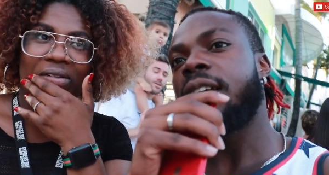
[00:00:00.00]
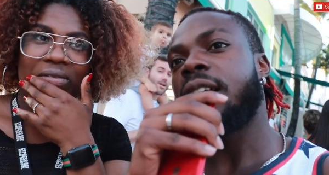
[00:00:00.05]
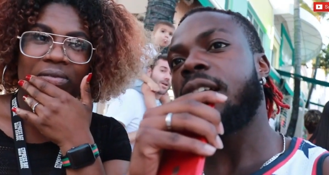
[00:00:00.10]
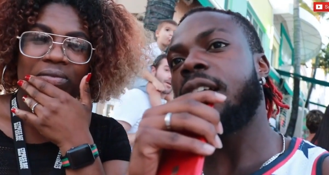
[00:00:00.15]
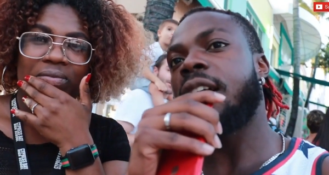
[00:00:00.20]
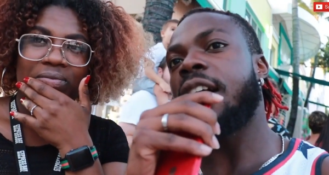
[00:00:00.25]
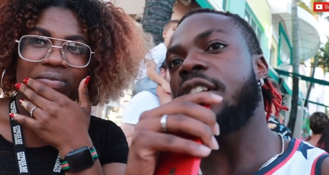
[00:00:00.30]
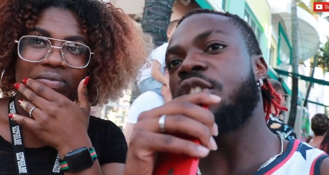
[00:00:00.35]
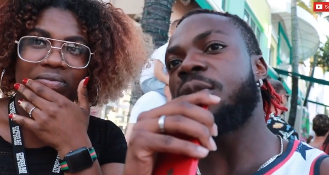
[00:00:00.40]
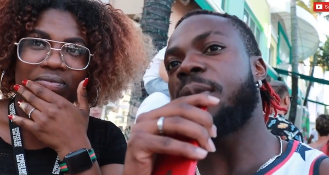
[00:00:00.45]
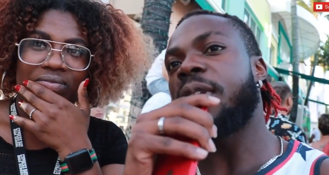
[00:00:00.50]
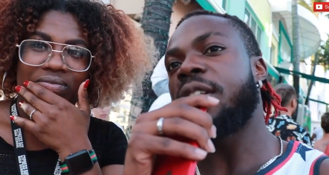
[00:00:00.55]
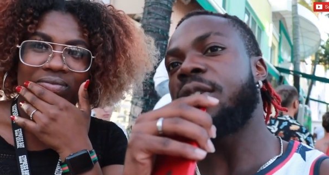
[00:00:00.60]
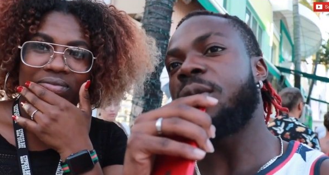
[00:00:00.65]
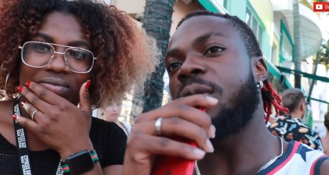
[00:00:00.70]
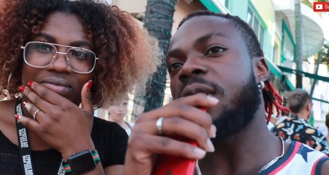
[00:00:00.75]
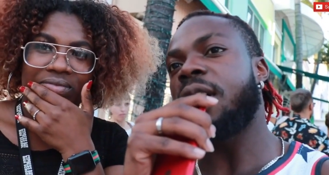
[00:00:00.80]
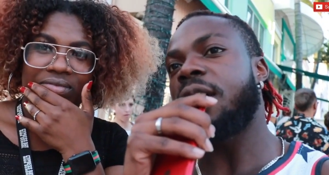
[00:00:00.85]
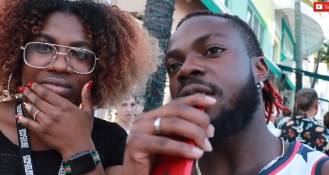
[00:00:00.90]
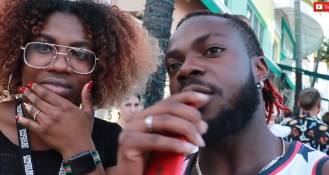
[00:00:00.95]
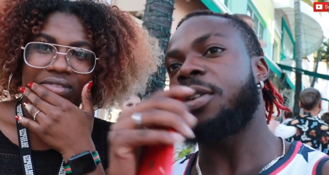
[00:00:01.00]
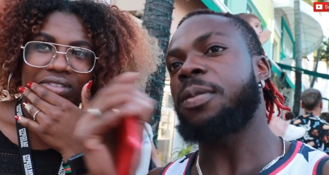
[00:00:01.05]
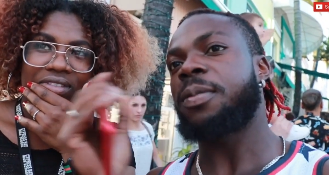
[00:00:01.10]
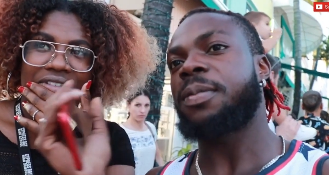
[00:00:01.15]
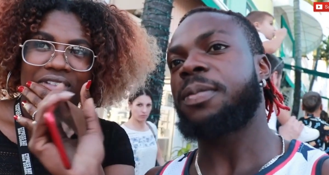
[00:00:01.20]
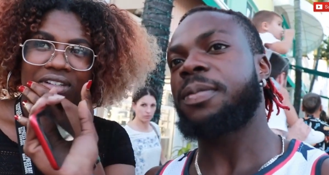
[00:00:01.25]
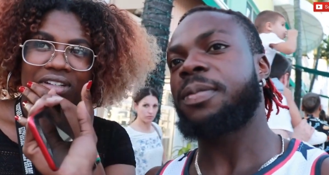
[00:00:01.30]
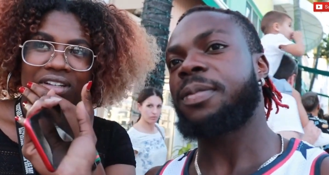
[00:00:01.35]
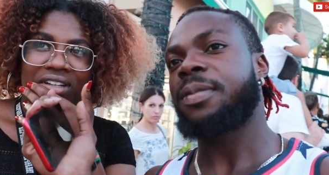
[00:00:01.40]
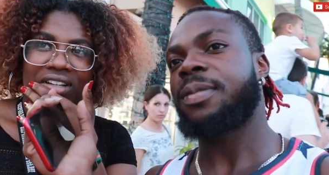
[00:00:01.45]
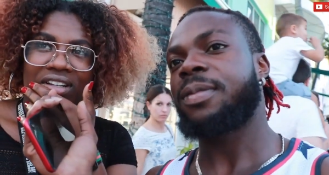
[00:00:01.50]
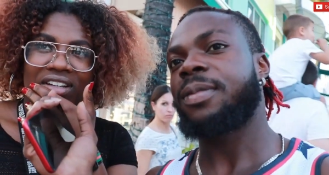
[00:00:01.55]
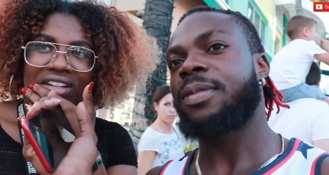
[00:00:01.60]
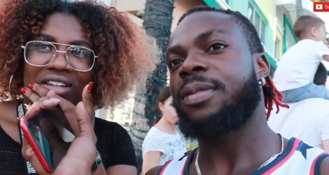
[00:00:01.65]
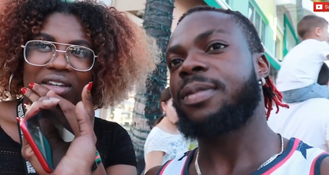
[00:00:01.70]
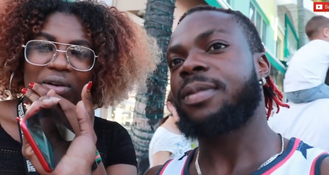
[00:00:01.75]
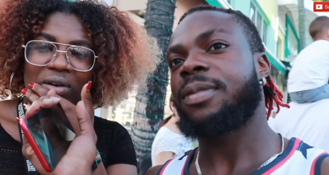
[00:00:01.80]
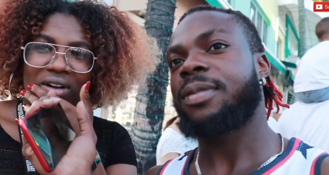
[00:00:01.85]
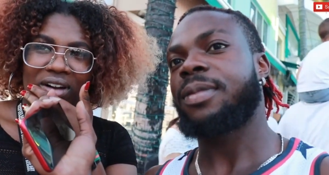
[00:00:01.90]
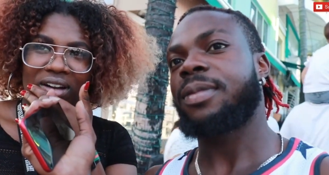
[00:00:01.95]
Speaker 1: Condom or no condom? No
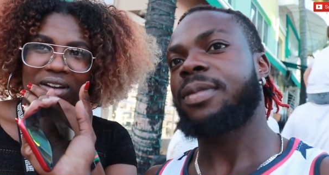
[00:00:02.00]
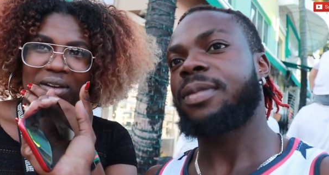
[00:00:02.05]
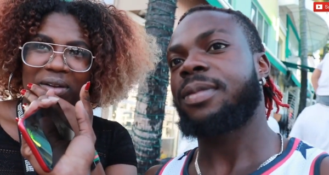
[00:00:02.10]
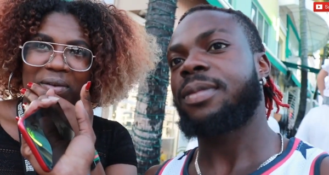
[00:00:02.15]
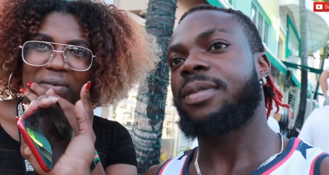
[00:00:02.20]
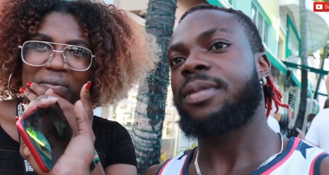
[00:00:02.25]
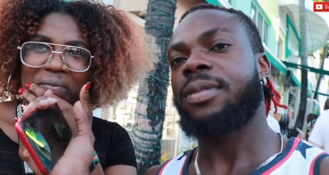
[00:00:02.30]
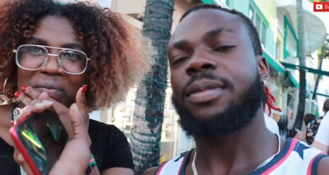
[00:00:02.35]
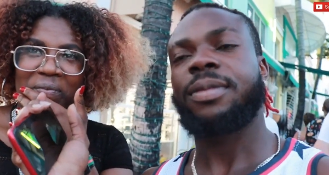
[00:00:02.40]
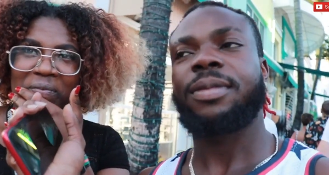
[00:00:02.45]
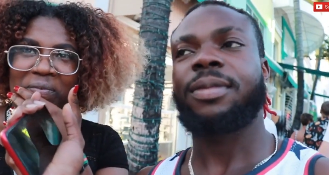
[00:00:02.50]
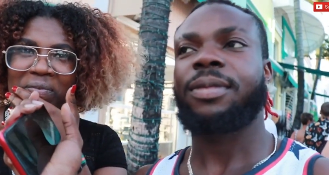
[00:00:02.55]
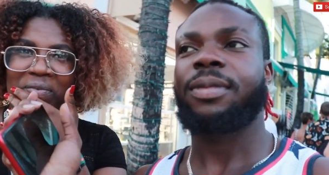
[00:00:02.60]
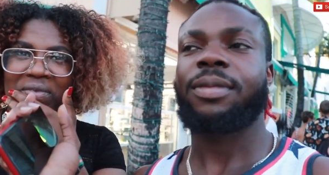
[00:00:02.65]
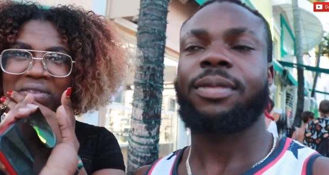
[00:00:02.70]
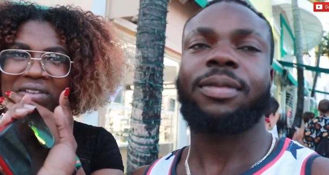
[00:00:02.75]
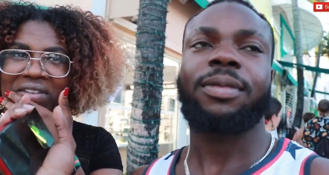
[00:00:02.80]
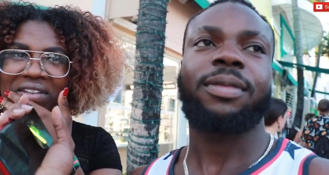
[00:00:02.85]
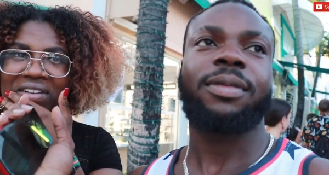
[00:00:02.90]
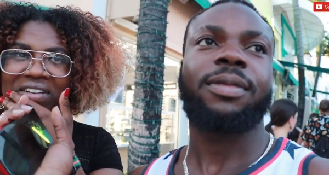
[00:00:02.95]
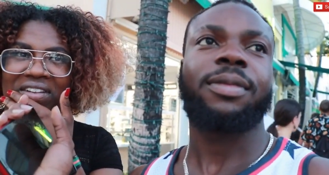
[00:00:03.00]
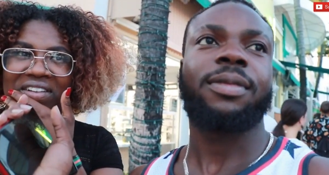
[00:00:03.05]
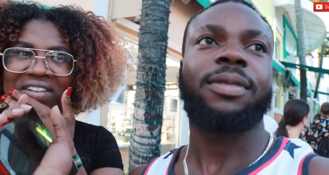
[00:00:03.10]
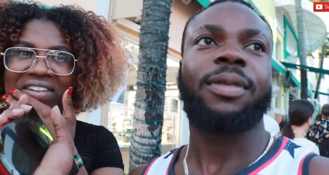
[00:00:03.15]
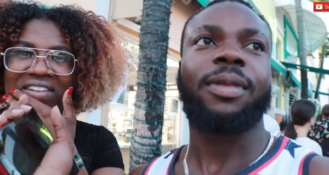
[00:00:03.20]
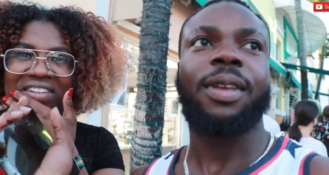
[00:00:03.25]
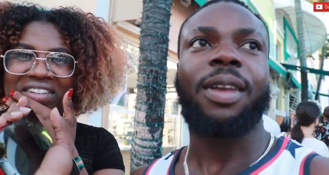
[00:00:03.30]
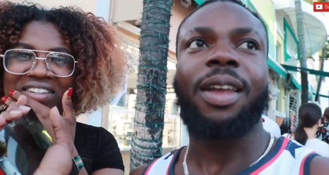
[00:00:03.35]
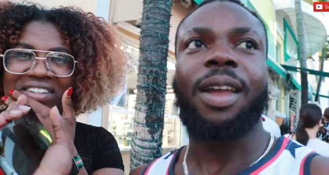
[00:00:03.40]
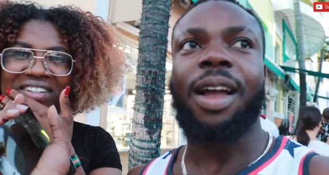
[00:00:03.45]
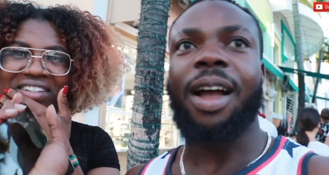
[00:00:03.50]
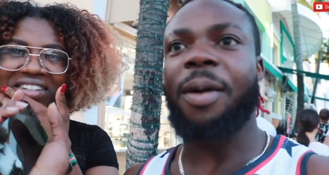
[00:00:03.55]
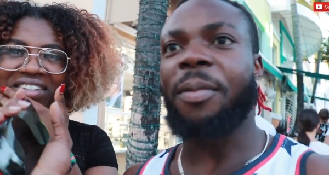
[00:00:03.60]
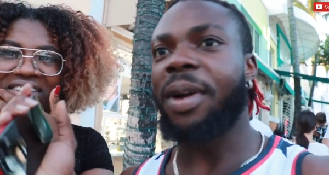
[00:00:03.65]
condom. I'm